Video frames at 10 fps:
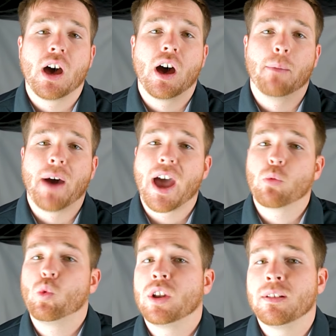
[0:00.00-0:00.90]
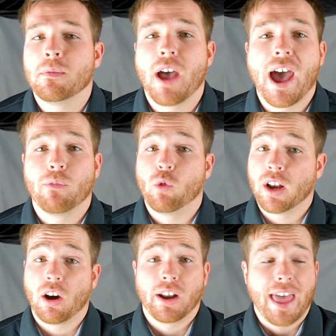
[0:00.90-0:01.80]
Um, I wouldn't have
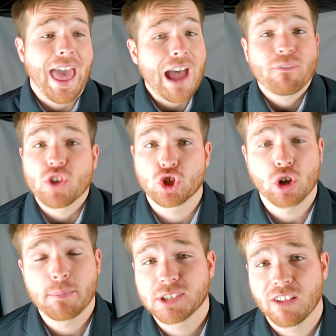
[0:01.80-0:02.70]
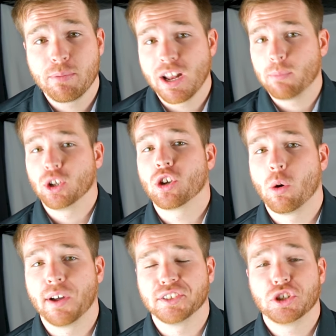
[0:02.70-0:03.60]
went on half the trips I've been able to
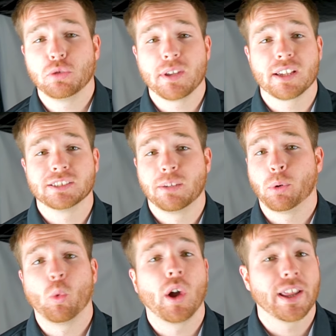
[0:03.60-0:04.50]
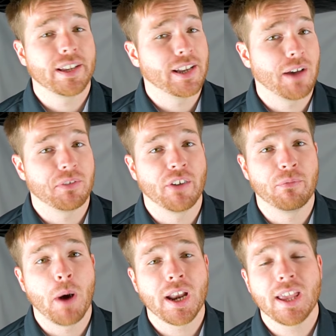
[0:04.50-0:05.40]
go on to because number one, I didn't have enough
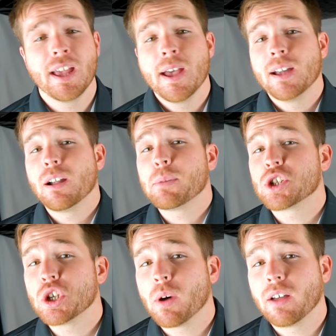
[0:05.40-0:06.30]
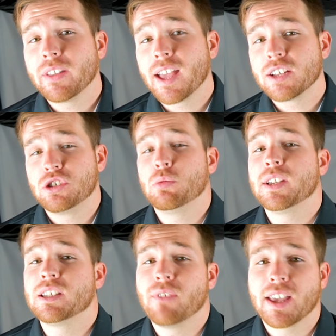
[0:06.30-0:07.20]
money. Number two, I only got two
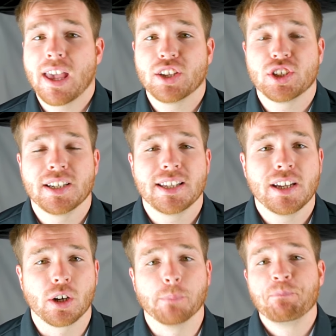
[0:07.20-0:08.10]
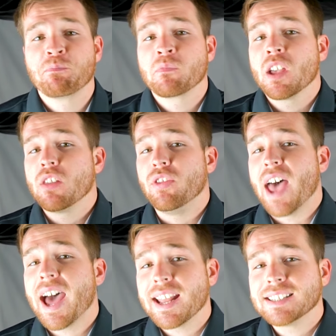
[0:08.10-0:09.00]
weeks of vacation a year.
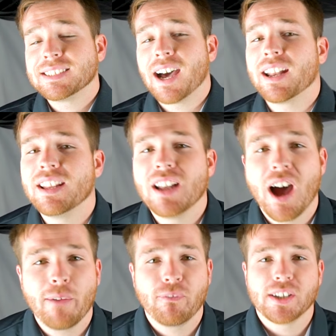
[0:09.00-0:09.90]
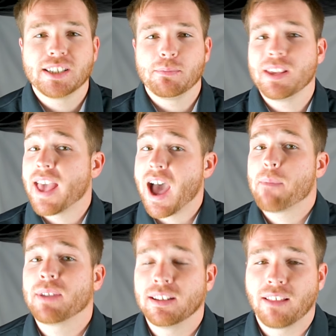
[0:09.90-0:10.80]
That is not enough to be
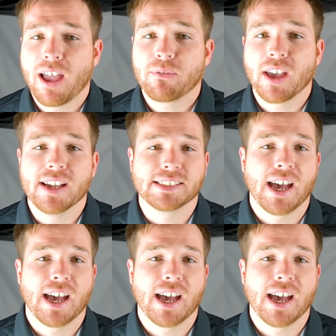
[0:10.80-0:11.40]
happy in life, guys.